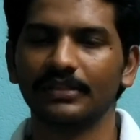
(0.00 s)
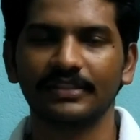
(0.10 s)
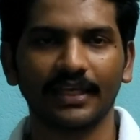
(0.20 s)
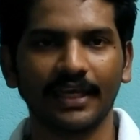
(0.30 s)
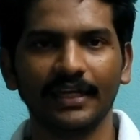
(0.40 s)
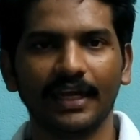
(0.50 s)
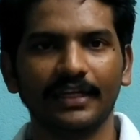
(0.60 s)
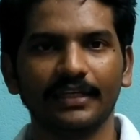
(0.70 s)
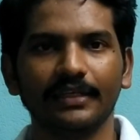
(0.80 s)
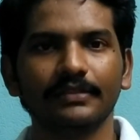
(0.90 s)
Second
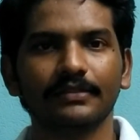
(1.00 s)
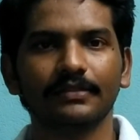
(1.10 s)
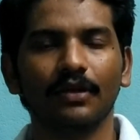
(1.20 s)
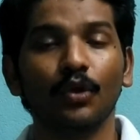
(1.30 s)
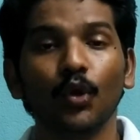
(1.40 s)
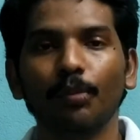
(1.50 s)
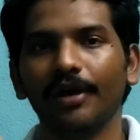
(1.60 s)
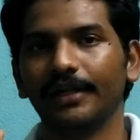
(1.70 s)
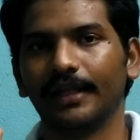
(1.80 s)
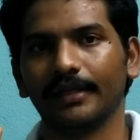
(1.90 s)
category is
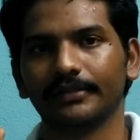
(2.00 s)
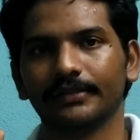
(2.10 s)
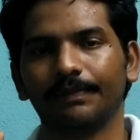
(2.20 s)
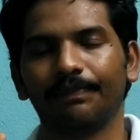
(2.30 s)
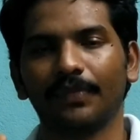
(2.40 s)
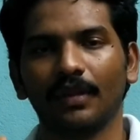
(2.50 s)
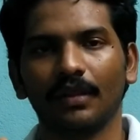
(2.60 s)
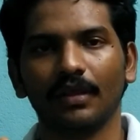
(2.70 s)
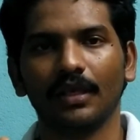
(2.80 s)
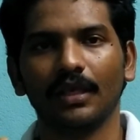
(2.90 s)
lube oil tanks.
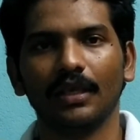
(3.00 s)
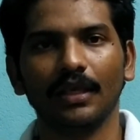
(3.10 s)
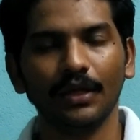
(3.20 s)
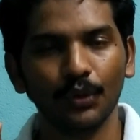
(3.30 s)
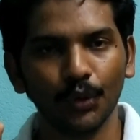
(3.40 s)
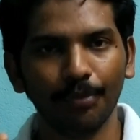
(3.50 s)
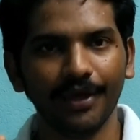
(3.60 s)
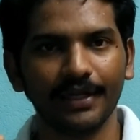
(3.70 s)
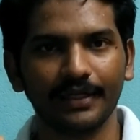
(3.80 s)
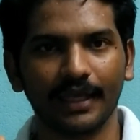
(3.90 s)
In lube
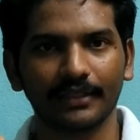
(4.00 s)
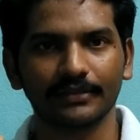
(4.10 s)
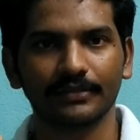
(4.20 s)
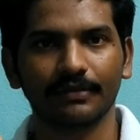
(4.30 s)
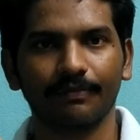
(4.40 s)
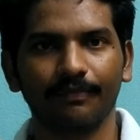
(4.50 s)
oil tanks